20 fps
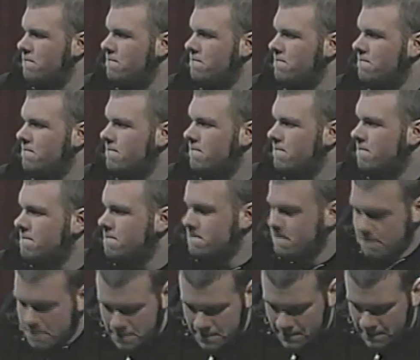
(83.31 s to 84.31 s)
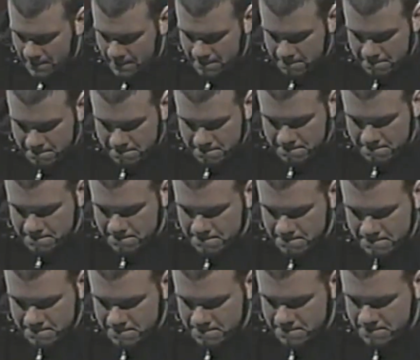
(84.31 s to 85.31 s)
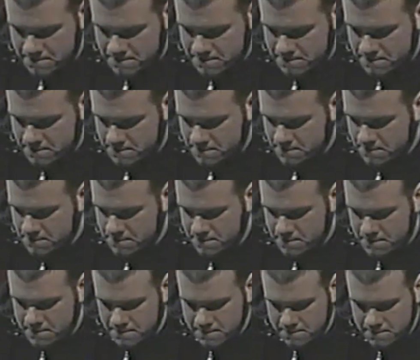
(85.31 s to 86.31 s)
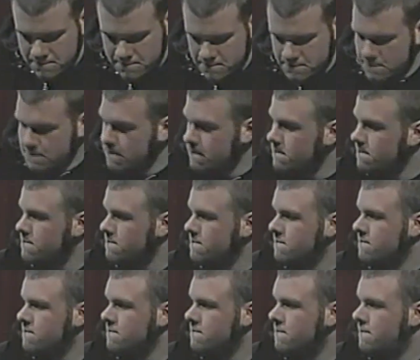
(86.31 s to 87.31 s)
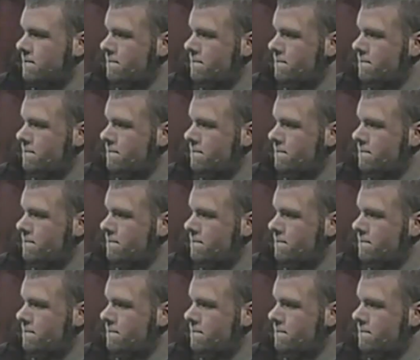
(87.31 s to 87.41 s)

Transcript: I started, like, I think like four years ago, and it was just an email list,